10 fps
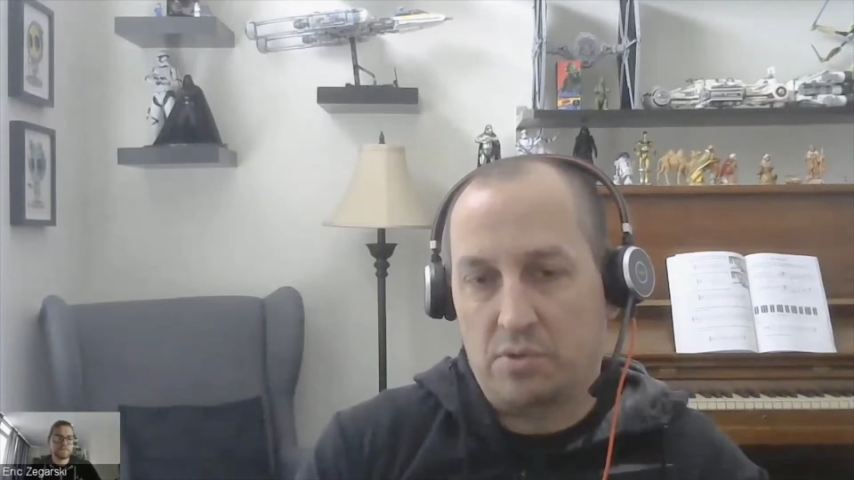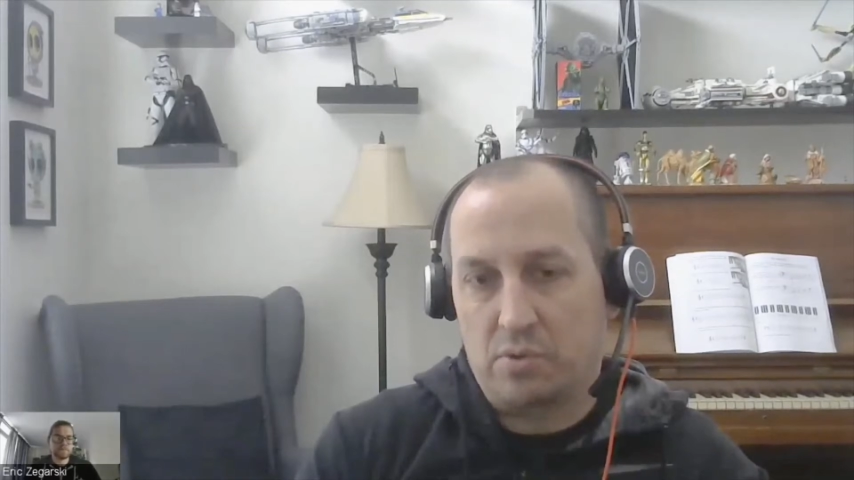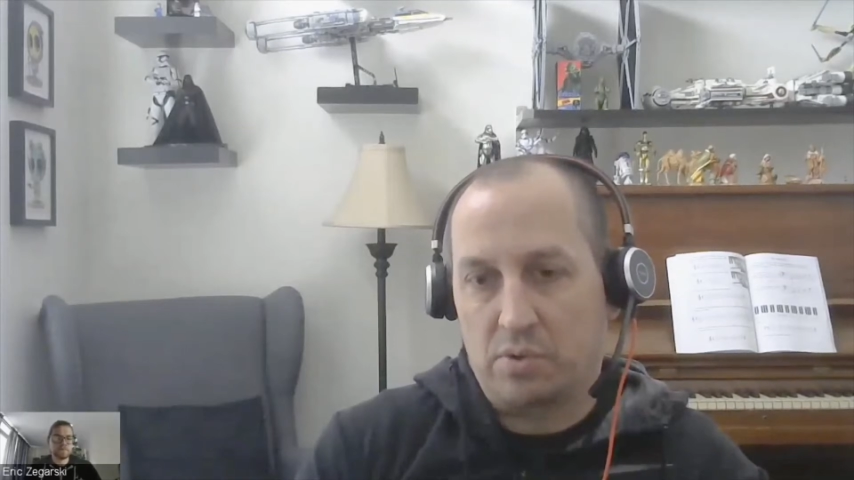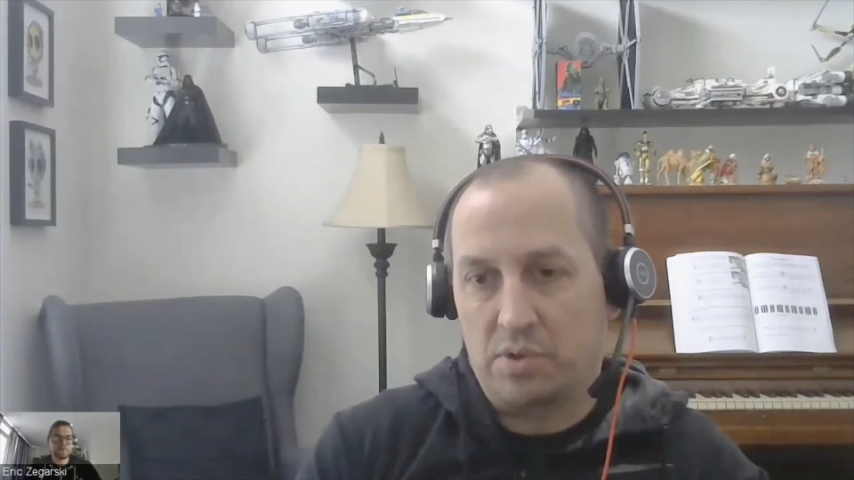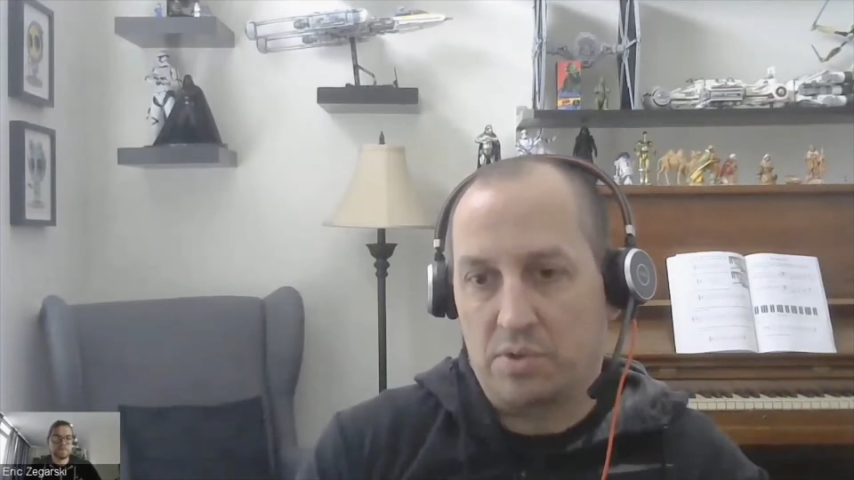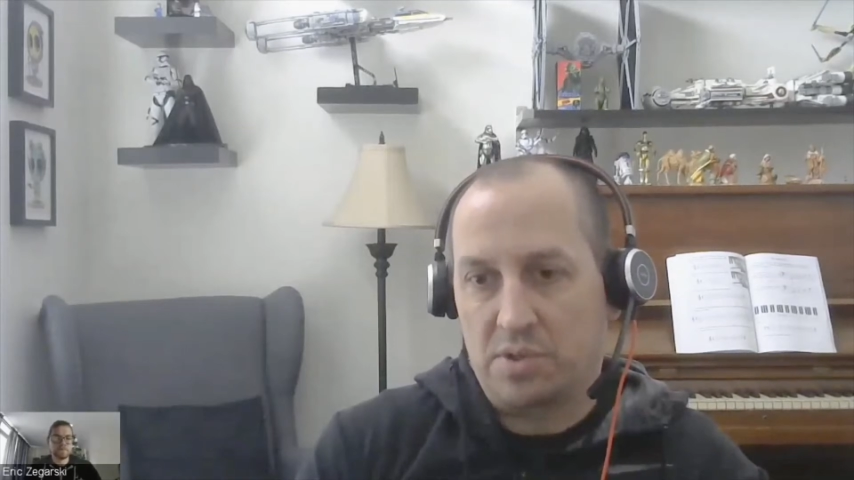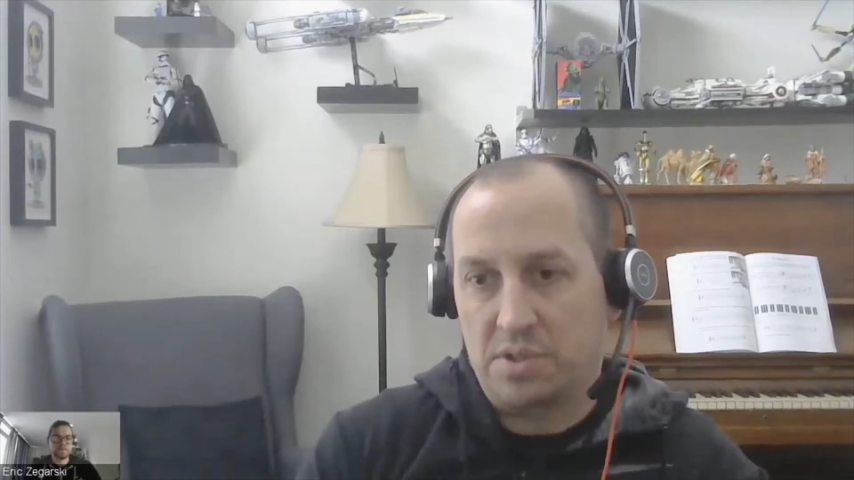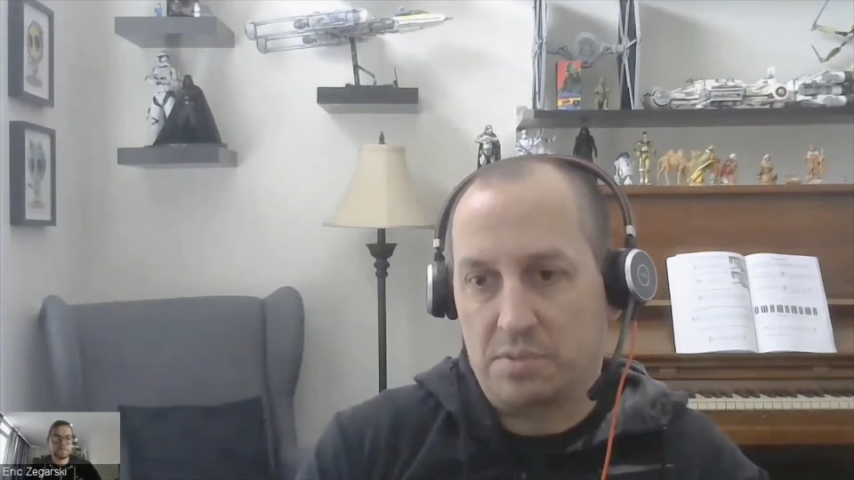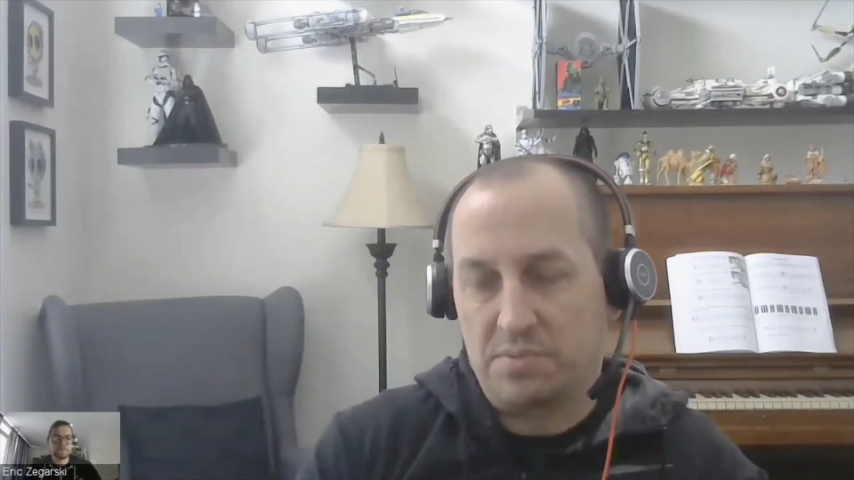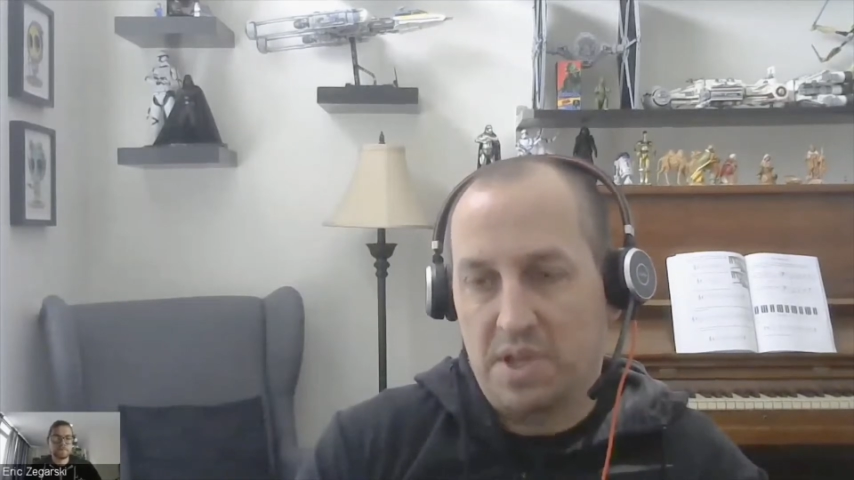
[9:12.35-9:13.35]
your
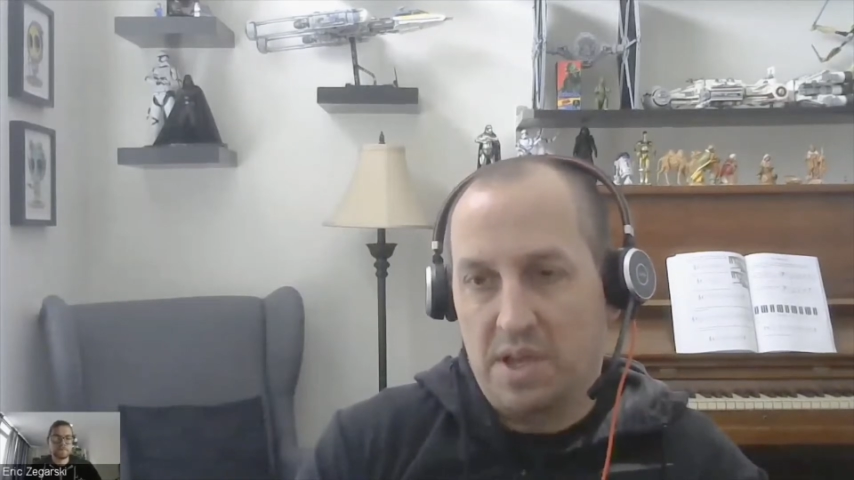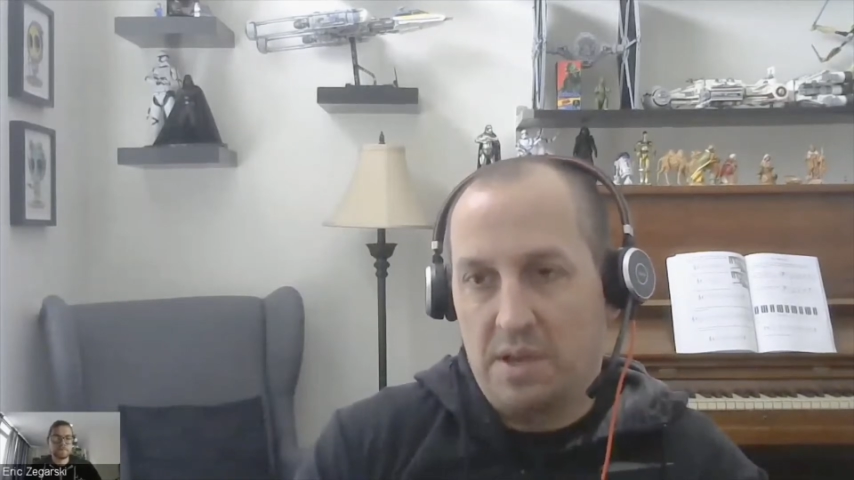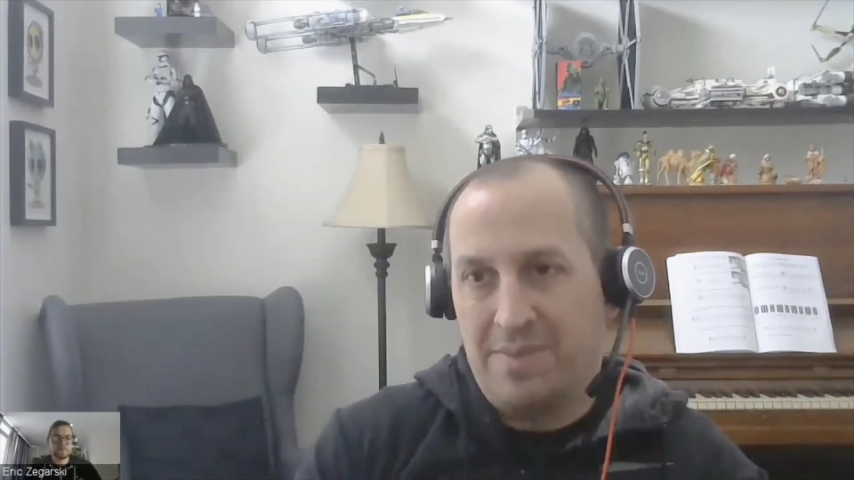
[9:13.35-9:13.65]
systems.